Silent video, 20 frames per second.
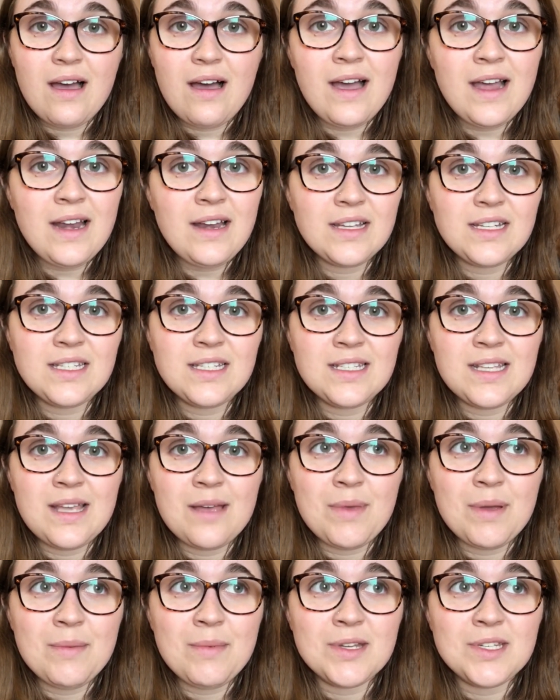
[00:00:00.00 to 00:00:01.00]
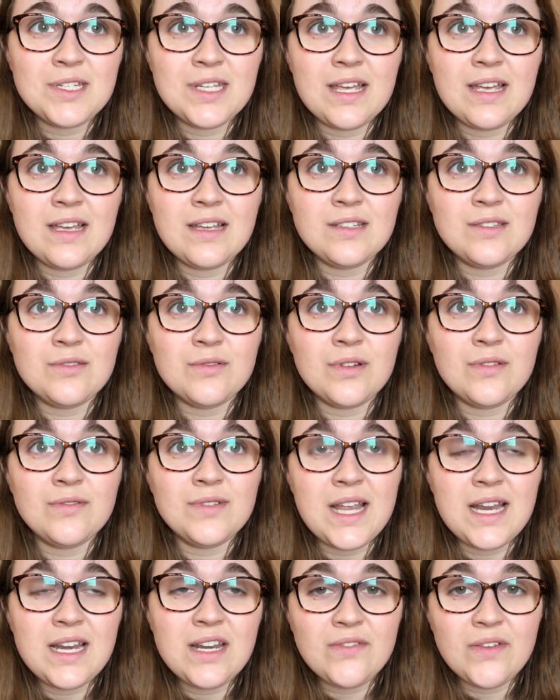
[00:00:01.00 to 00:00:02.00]
I like to set my budget as sort of
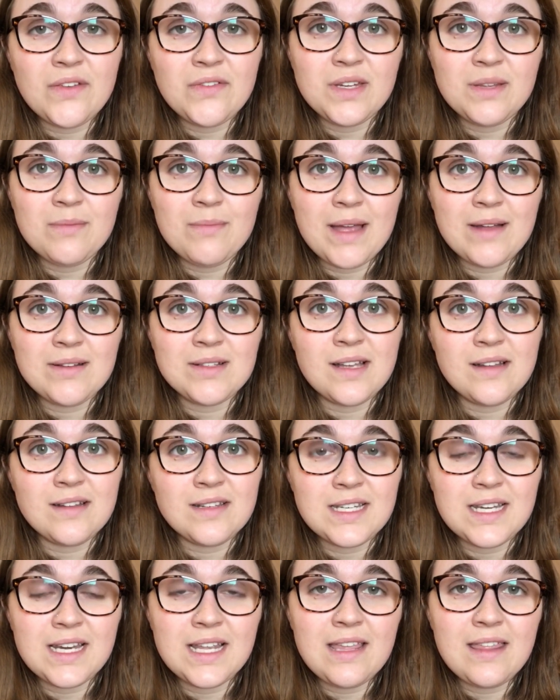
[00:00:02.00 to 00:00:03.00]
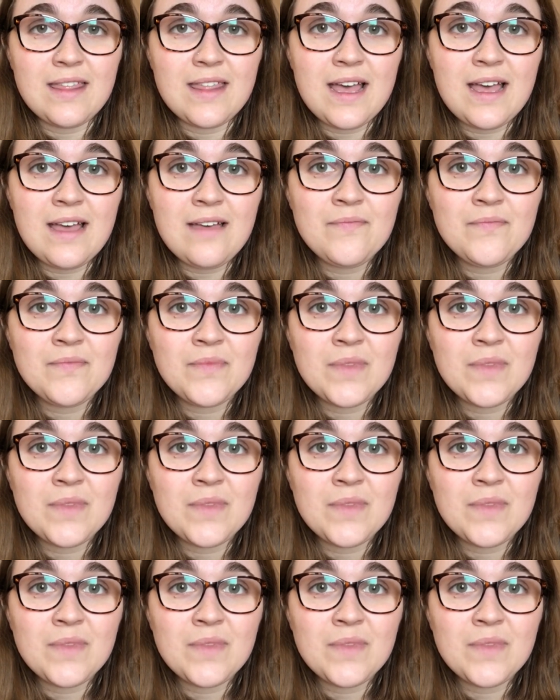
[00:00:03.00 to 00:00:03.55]
£10 to £15 underneath that.